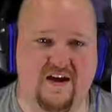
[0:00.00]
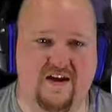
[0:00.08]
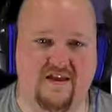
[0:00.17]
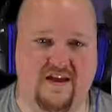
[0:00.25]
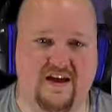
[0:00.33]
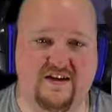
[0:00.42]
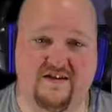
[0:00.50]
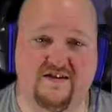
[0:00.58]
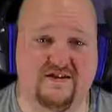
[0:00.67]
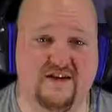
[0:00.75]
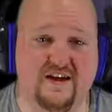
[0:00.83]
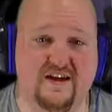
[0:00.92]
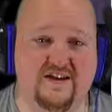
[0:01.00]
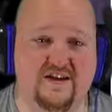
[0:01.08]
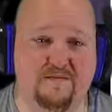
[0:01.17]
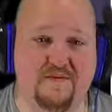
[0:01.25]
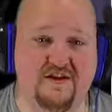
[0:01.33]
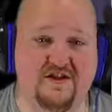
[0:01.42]
Like, it's the
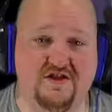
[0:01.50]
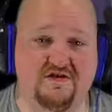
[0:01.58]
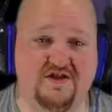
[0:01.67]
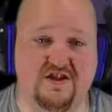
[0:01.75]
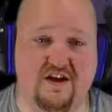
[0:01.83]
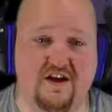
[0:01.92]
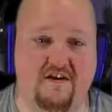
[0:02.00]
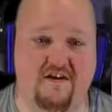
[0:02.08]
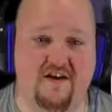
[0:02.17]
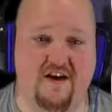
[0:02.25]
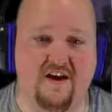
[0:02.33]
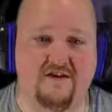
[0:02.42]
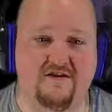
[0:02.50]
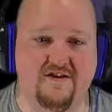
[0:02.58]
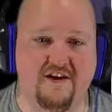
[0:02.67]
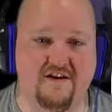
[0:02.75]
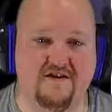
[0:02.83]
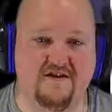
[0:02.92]
best joke she heard in a hundred
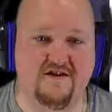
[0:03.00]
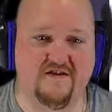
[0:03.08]
years